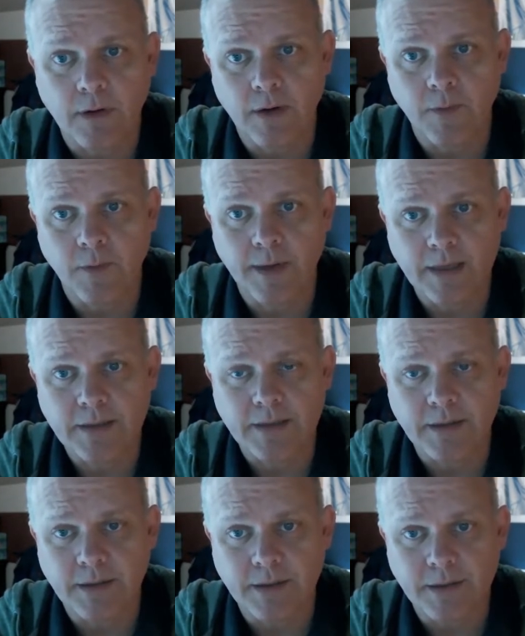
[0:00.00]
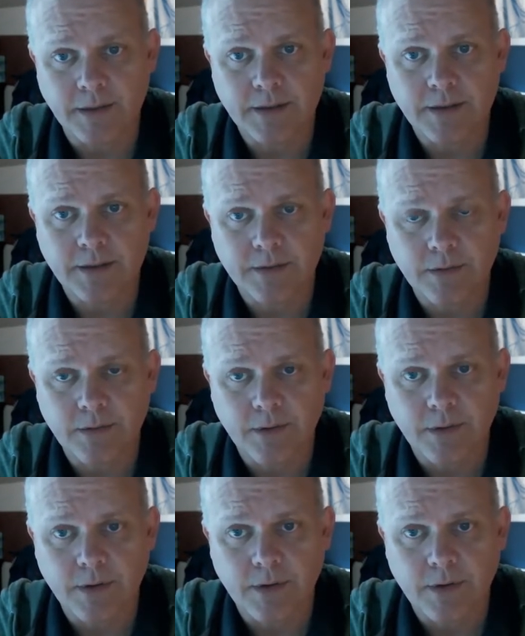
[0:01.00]
OBS's
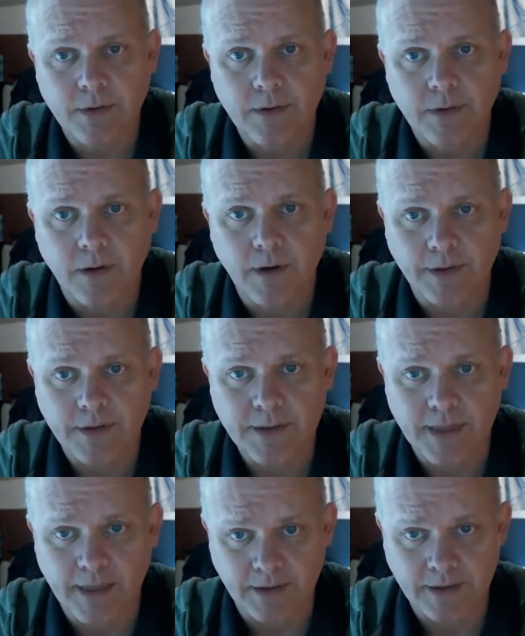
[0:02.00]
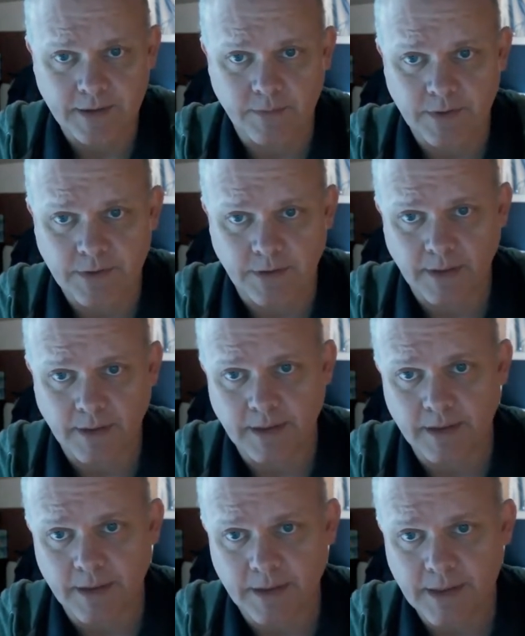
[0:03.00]
audio settings, which are
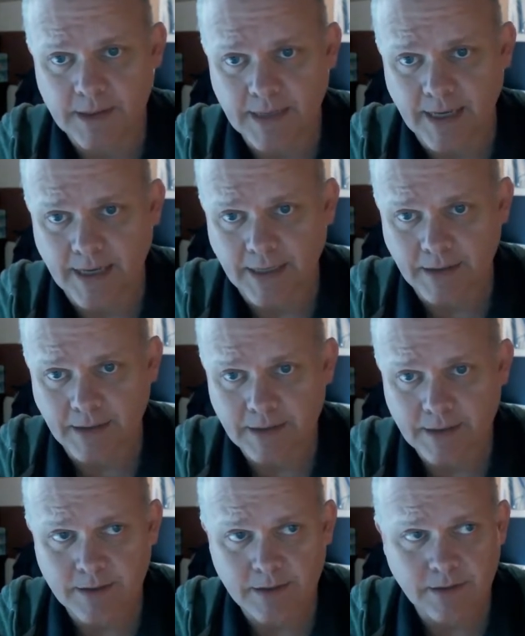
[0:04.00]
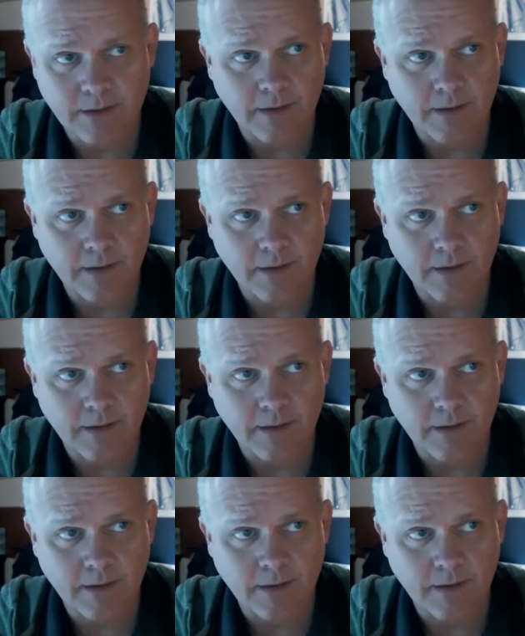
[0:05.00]
in the settings